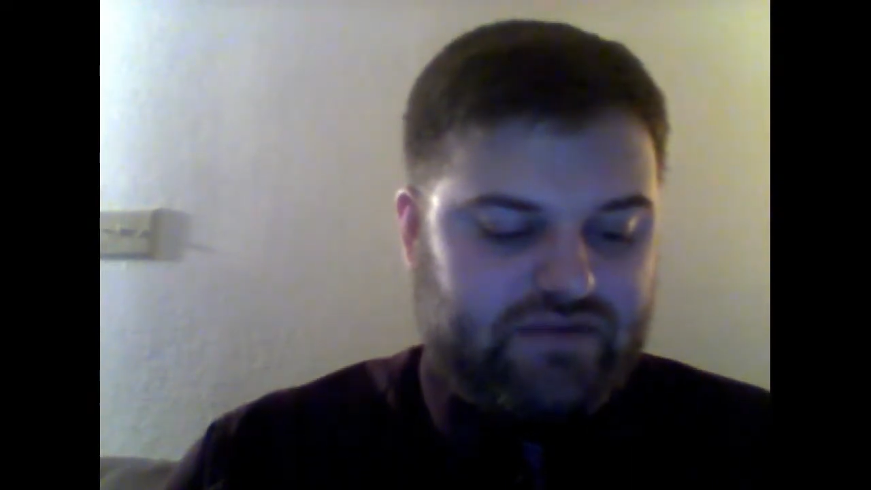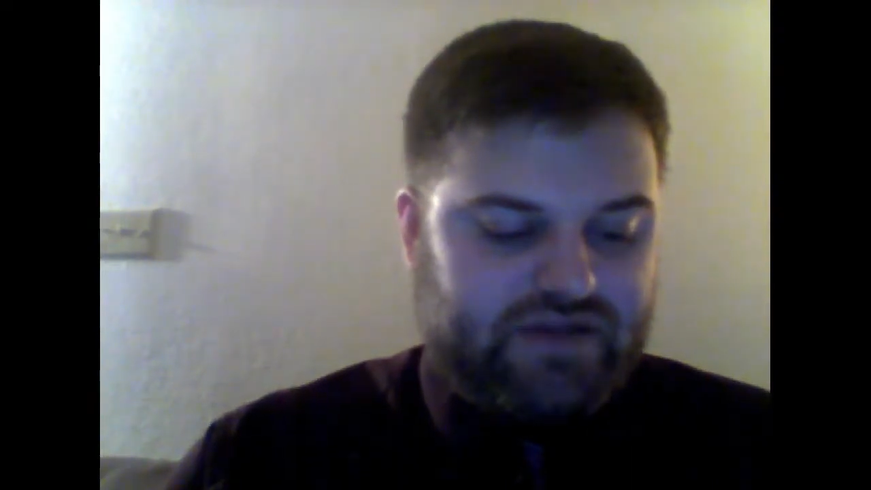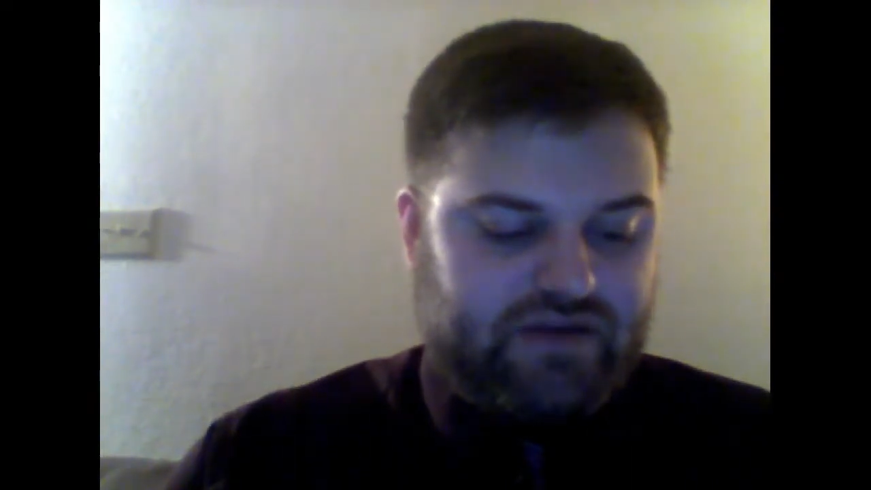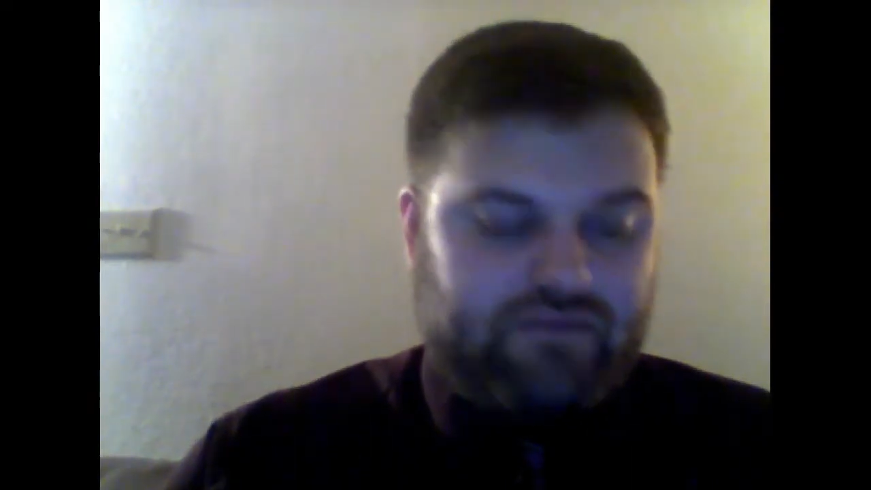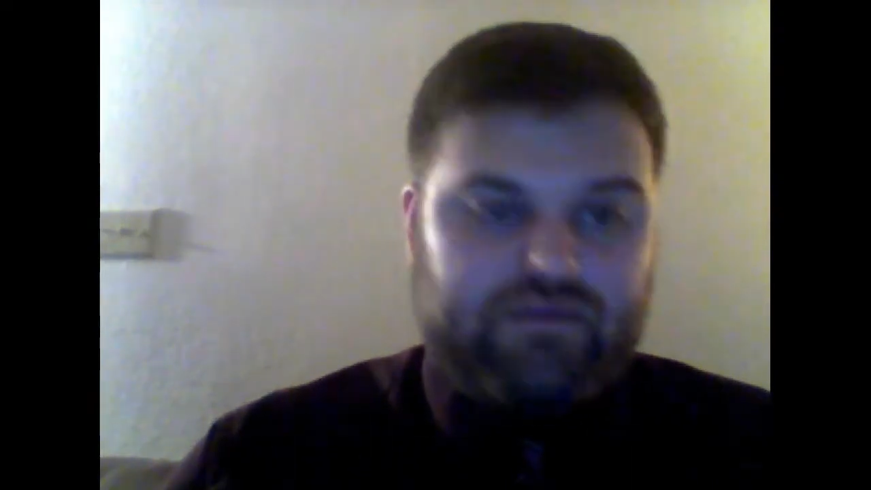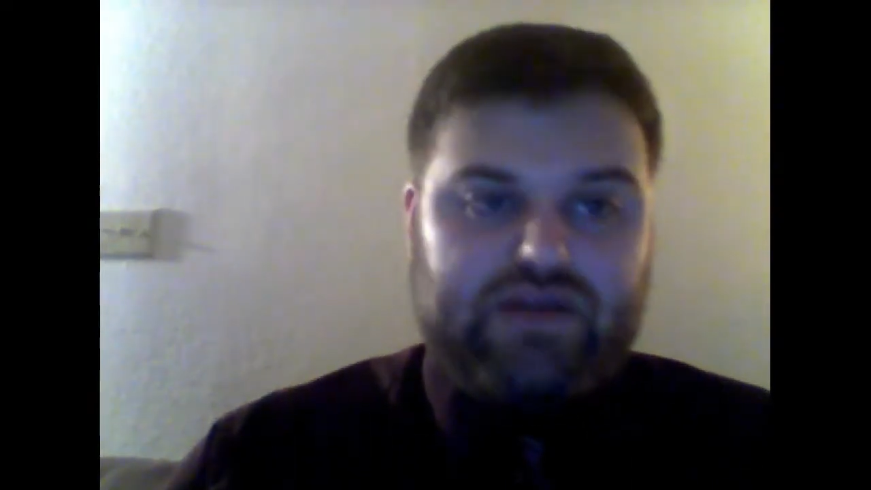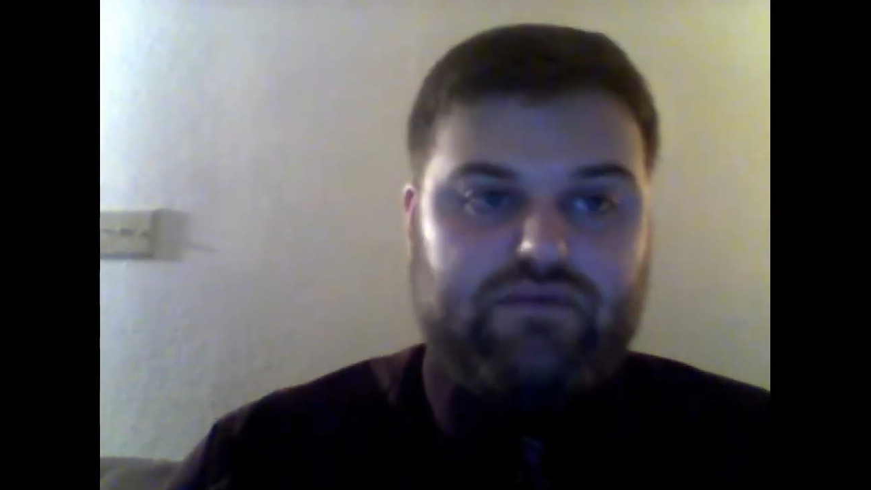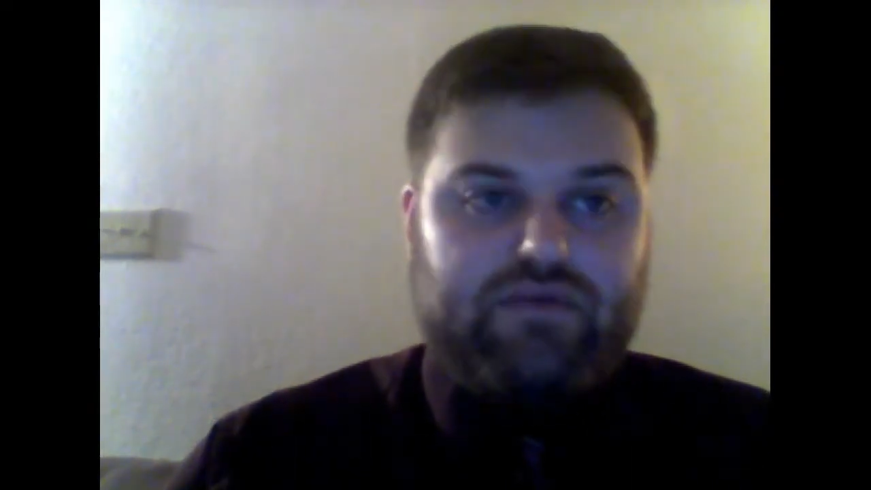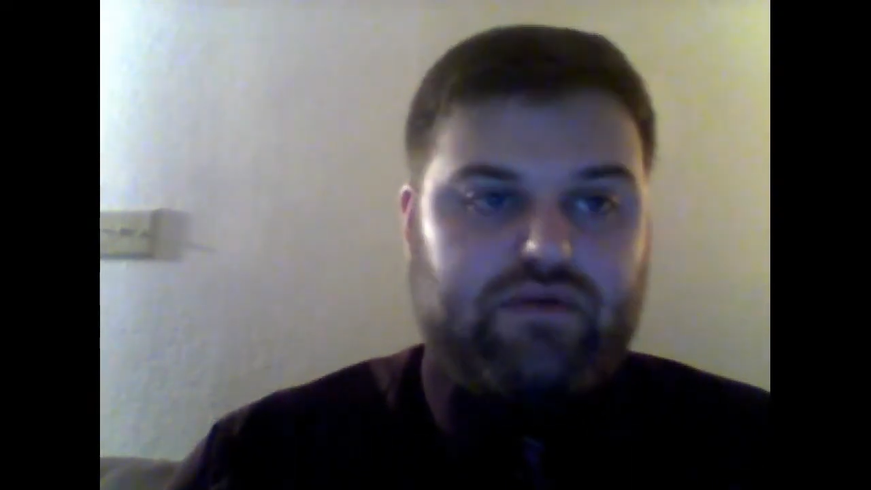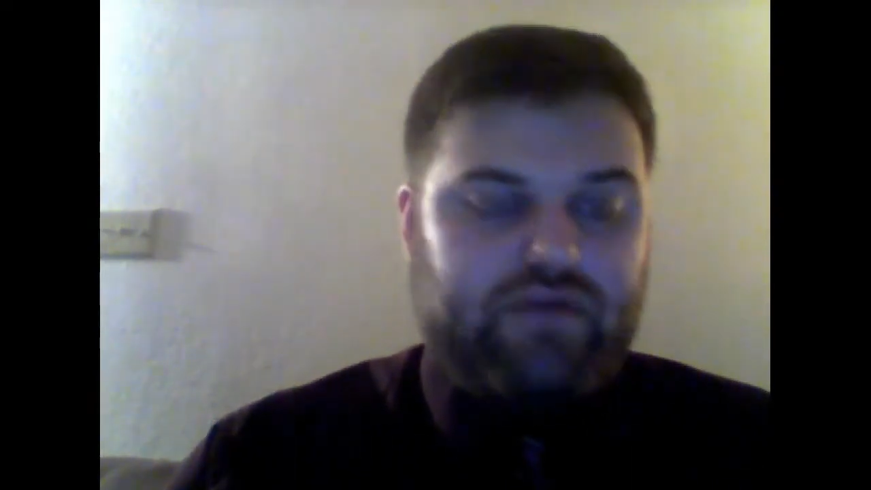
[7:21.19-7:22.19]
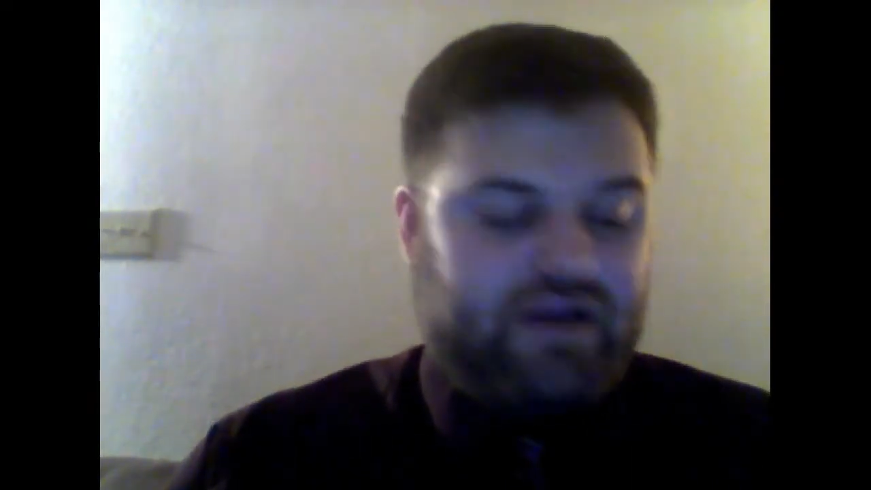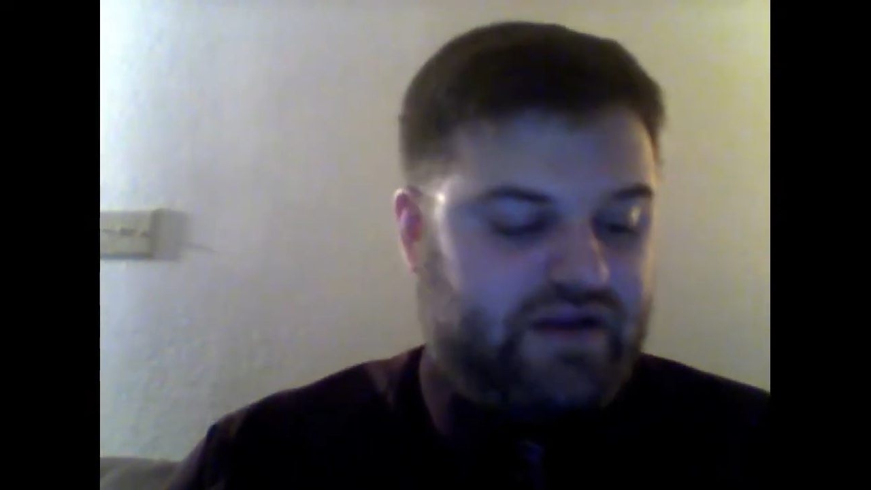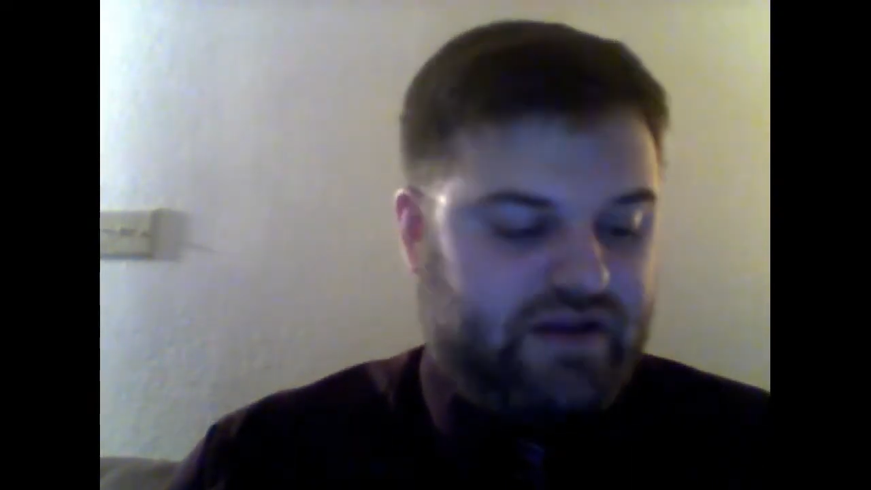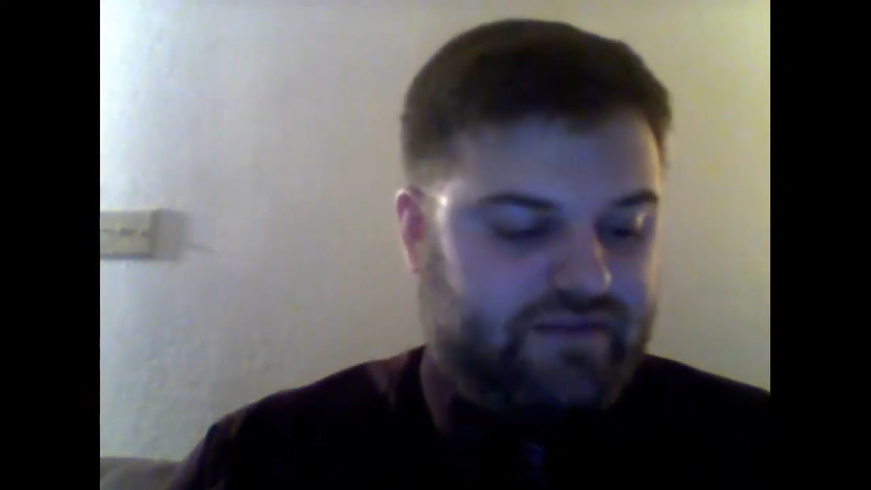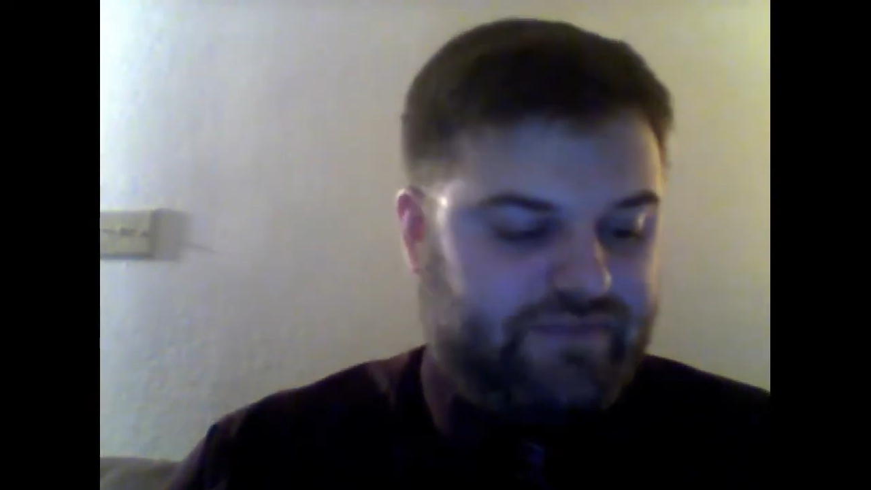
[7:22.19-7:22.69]
which I'll read real quick
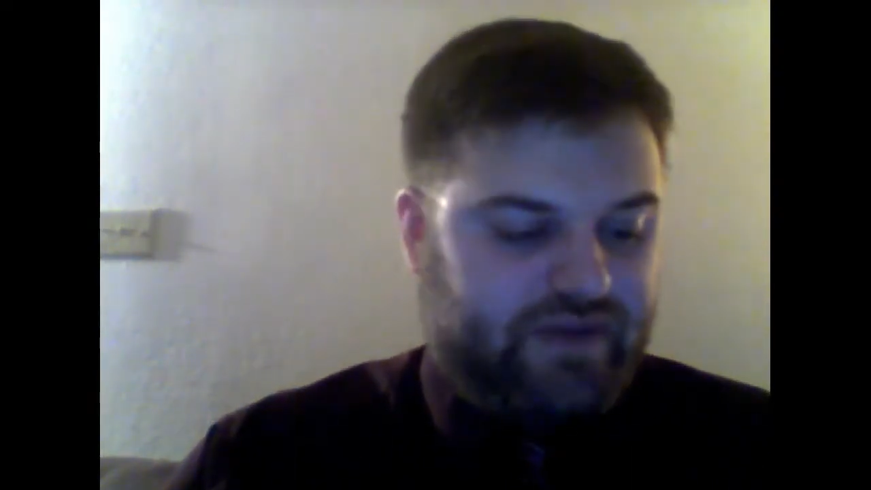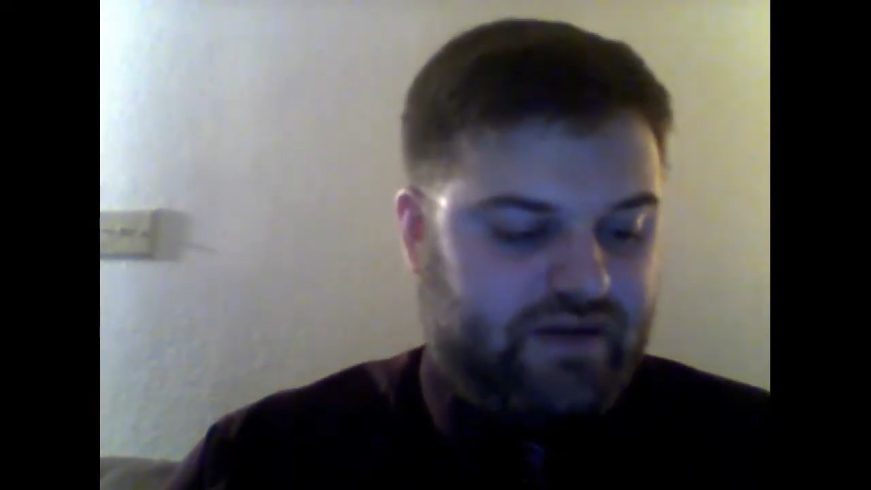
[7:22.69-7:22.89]
to you.